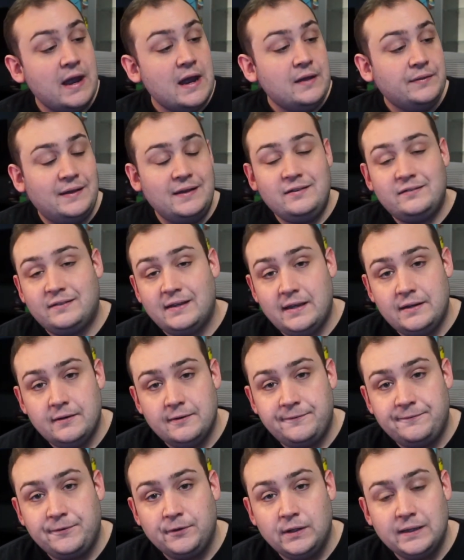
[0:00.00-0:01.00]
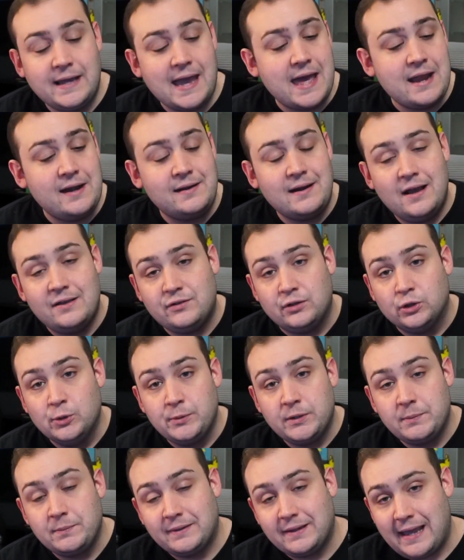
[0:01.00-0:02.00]
They sit in a fully anodized
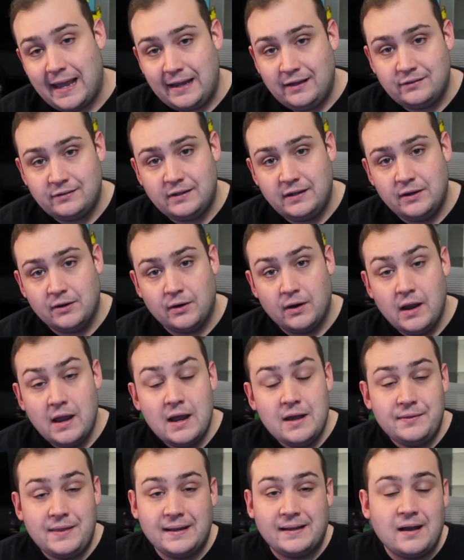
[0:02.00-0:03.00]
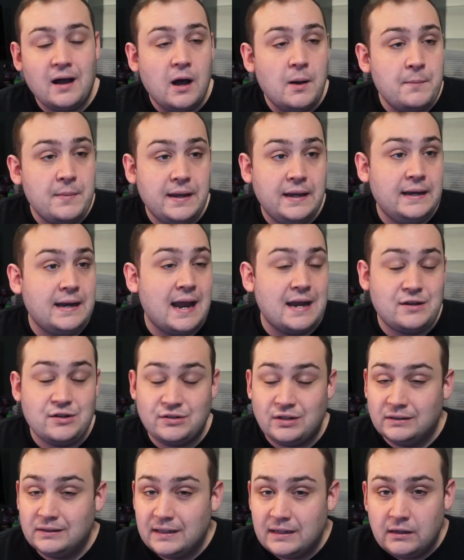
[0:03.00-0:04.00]
aluminum case here. They come in at just a
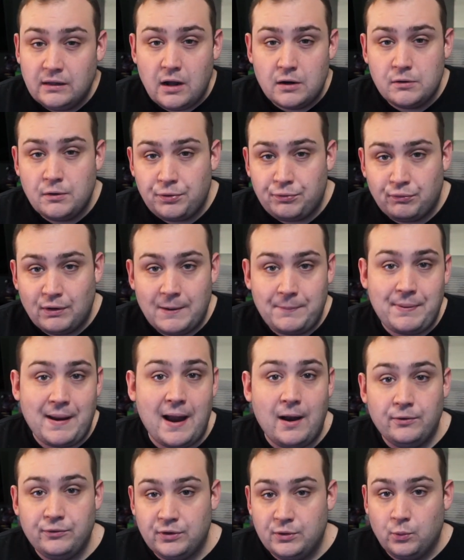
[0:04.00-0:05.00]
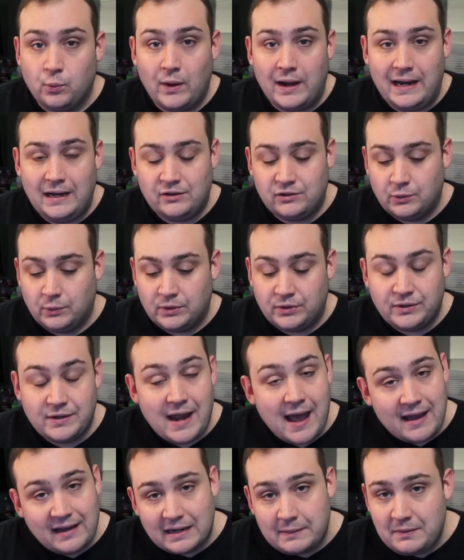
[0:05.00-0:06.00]
little under 3 pounds in weight, so it's
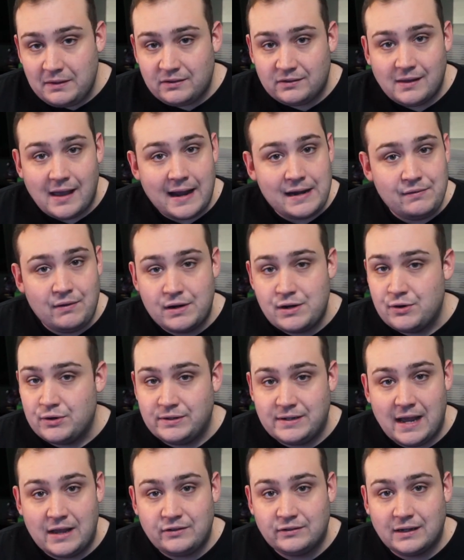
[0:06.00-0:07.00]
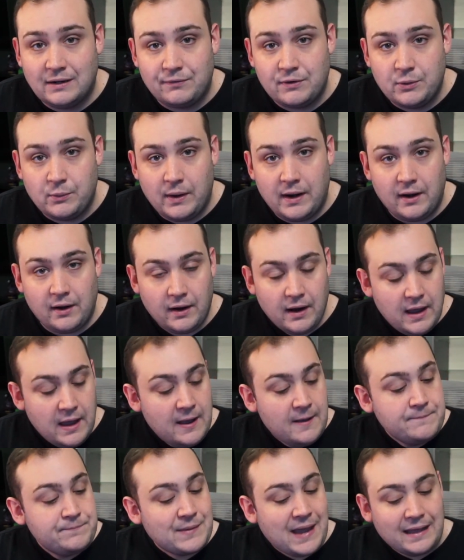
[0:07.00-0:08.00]
not going to be sliding around your desk everywhere.
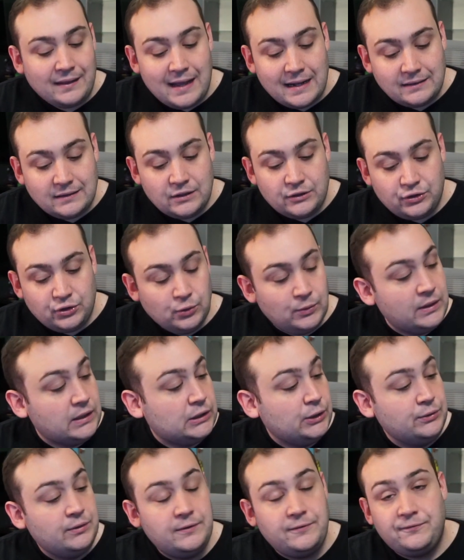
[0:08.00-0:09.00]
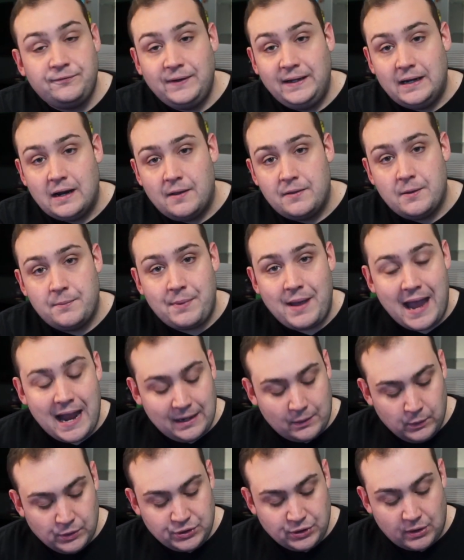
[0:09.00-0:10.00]
I like the two included feet on the back,
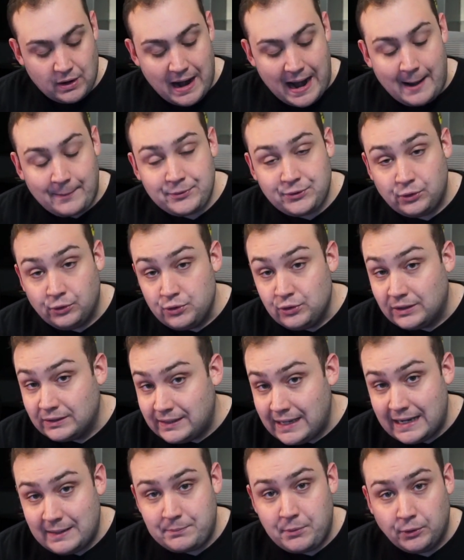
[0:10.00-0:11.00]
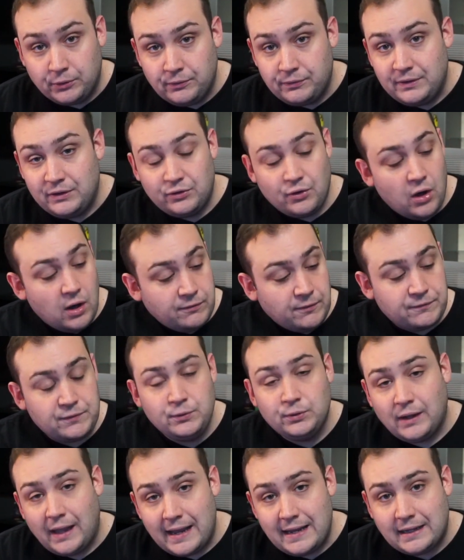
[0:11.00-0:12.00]
which are optional. You could take both of these off if you
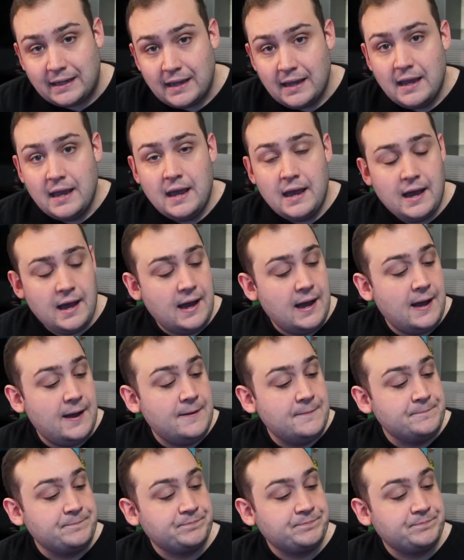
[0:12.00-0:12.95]
like, and